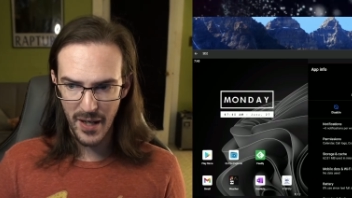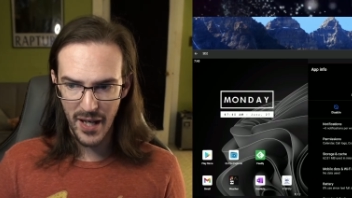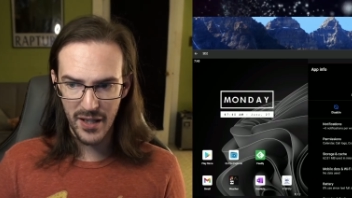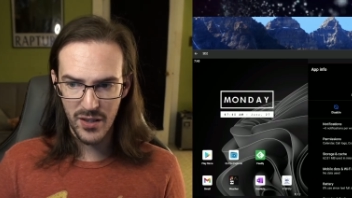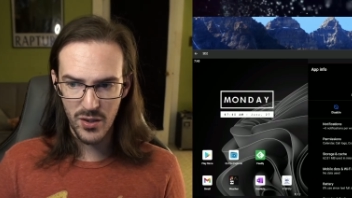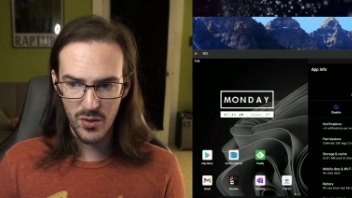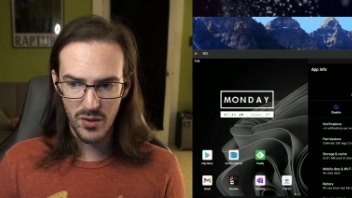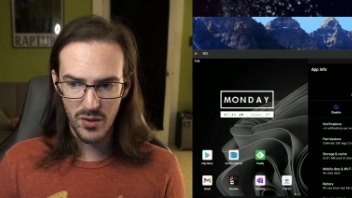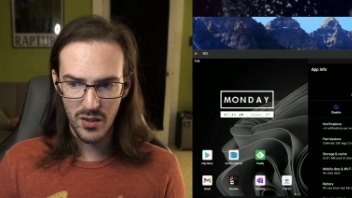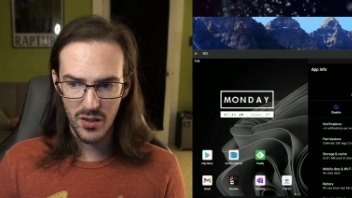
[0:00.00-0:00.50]

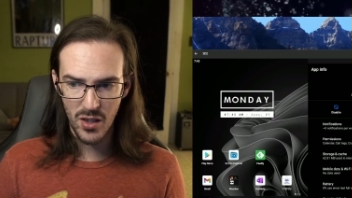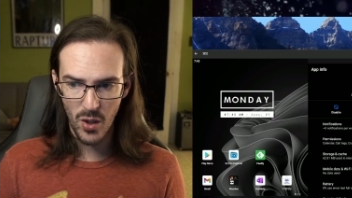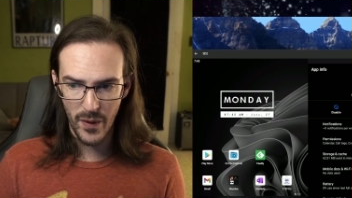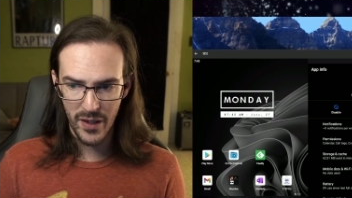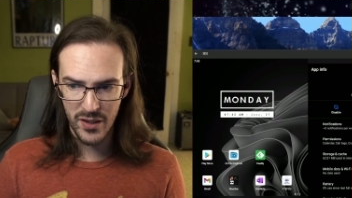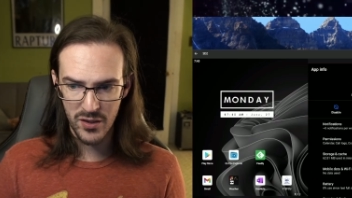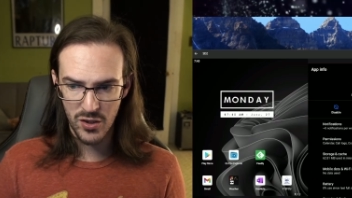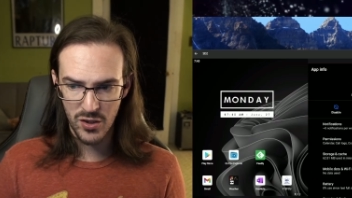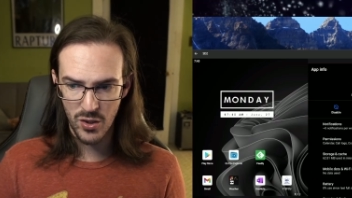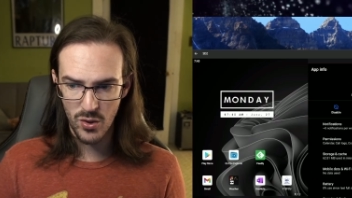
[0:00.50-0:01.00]
and you can go
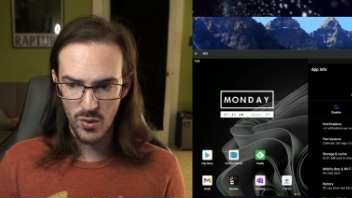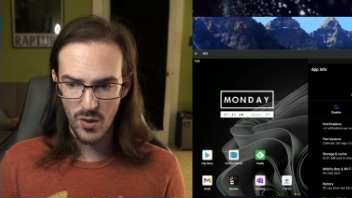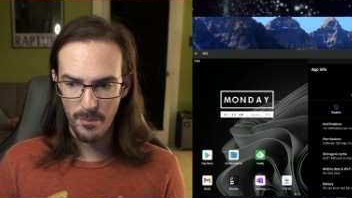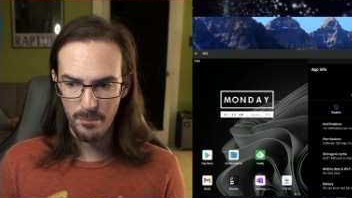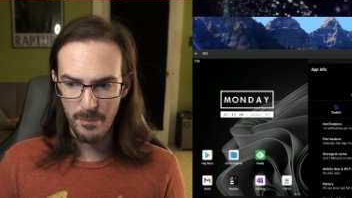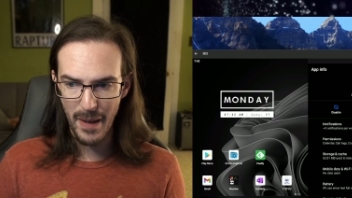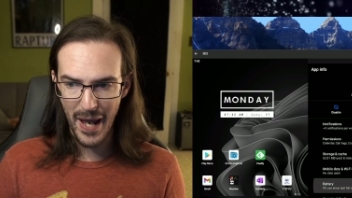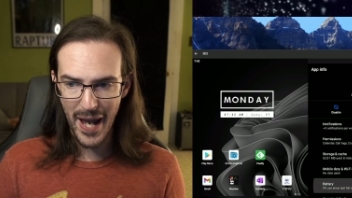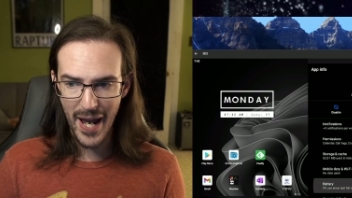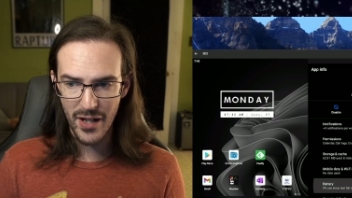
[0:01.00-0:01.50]
into
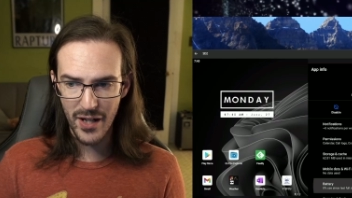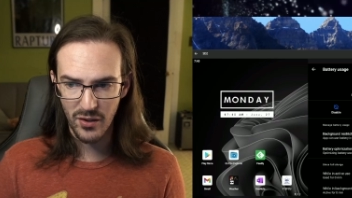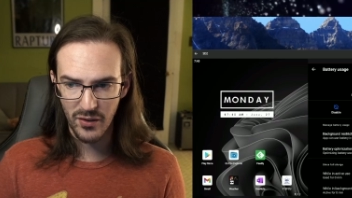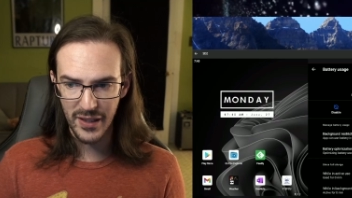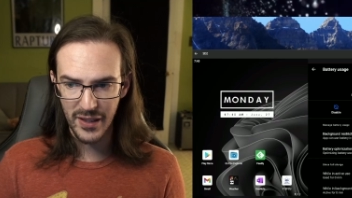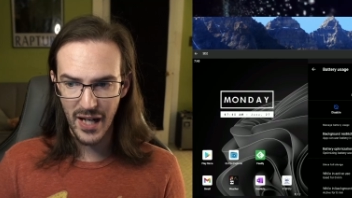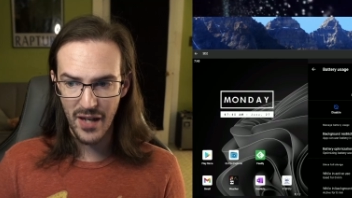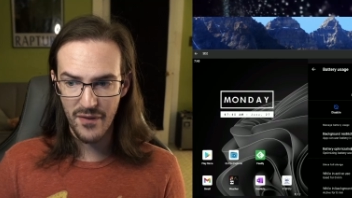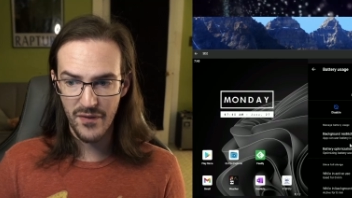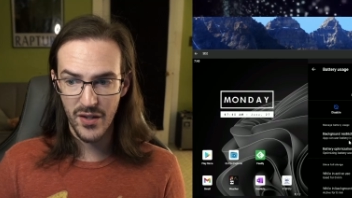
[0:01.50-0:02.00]

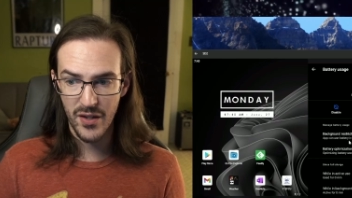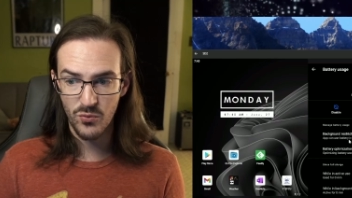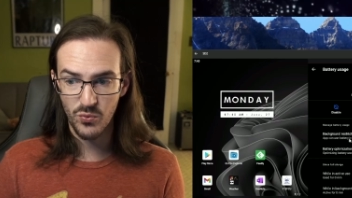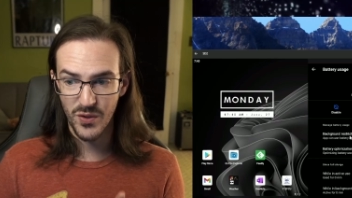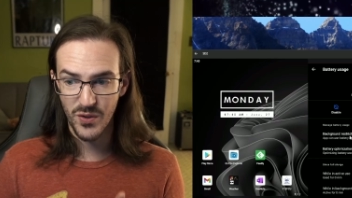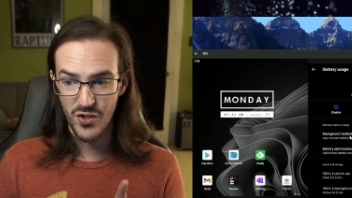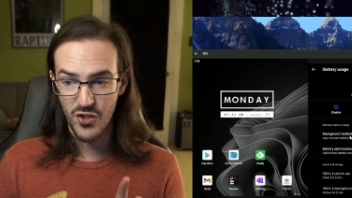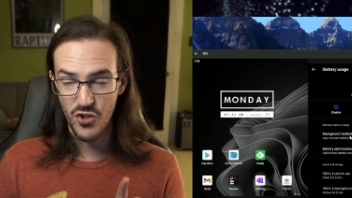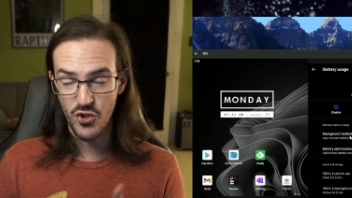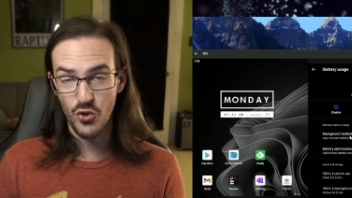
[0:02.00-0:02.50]
battery and then
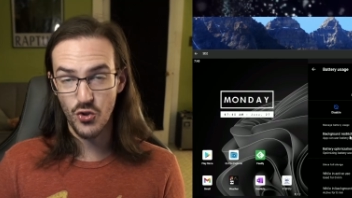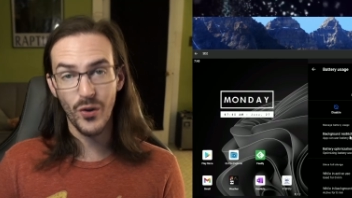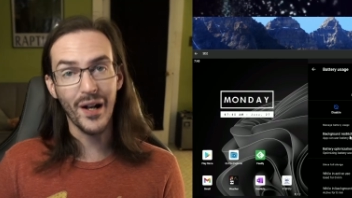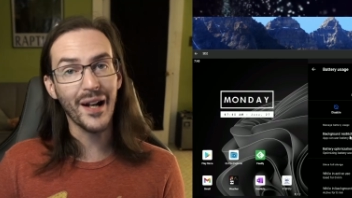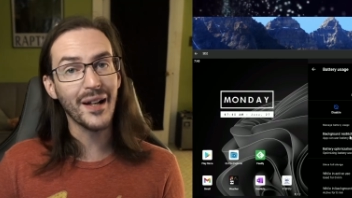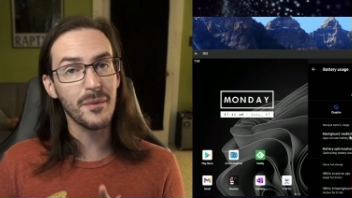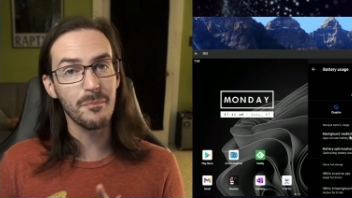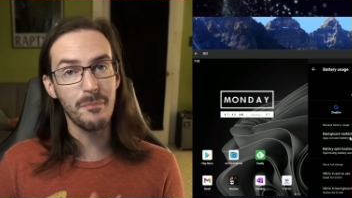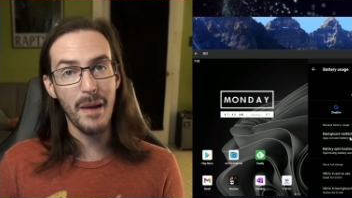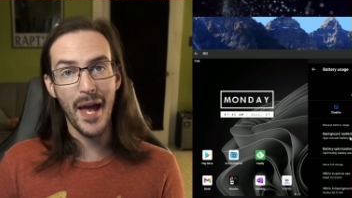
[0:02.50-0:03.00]

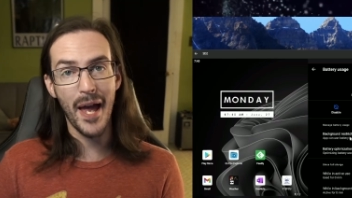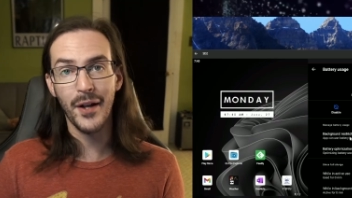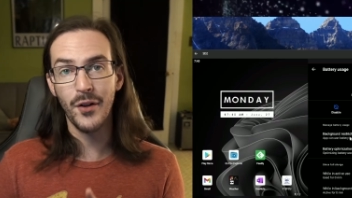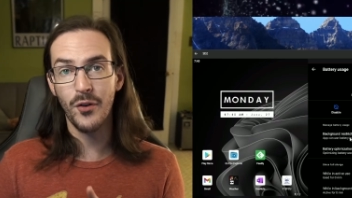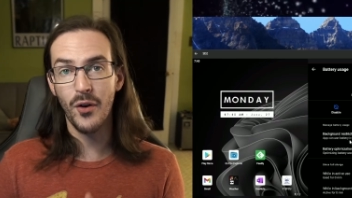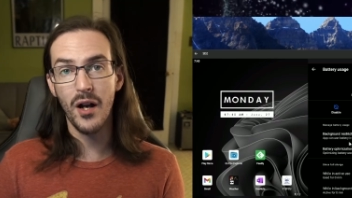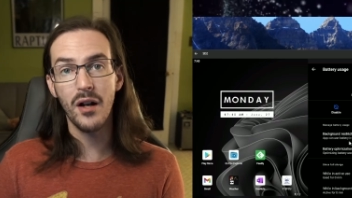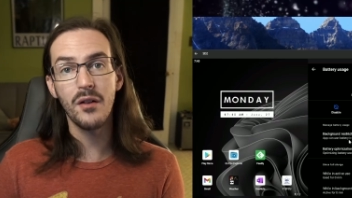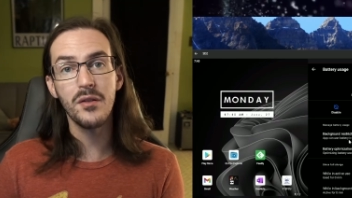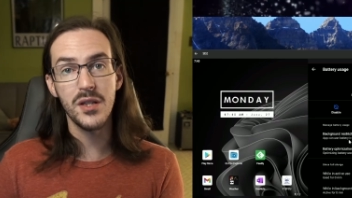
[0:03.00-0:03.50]
restrict
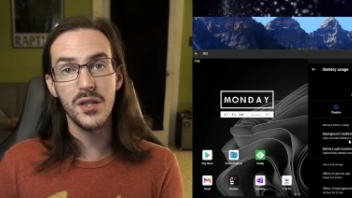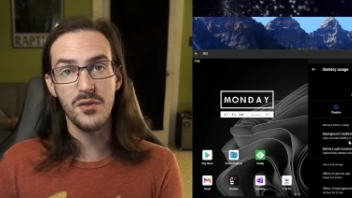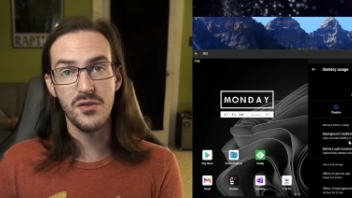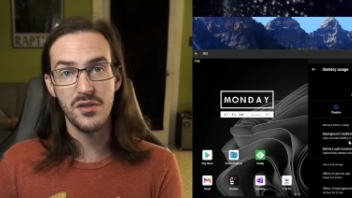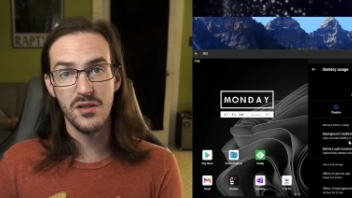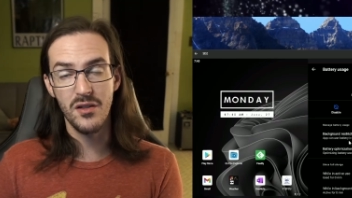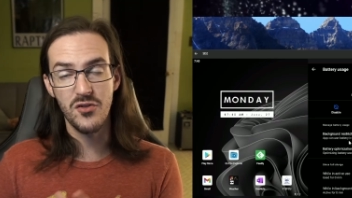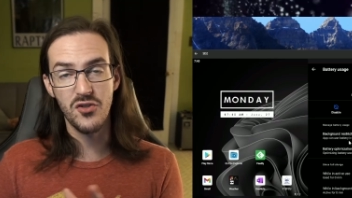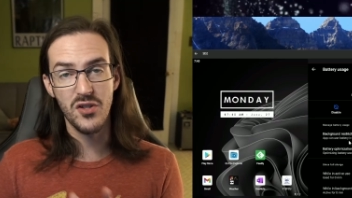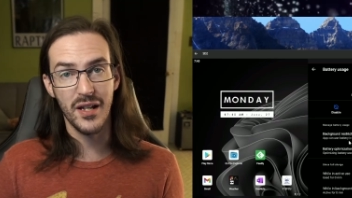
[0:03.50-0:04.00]
background
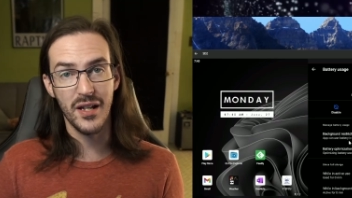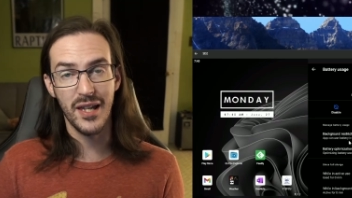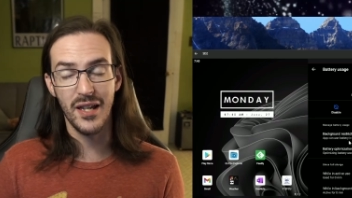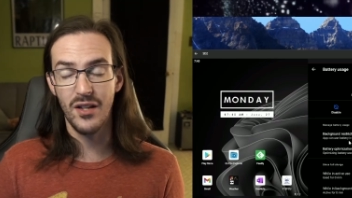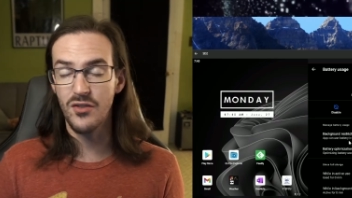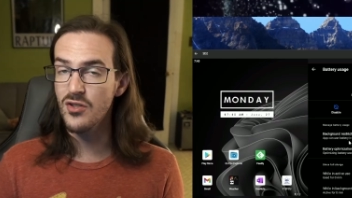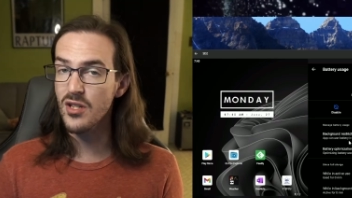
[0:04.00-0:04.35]
usage again,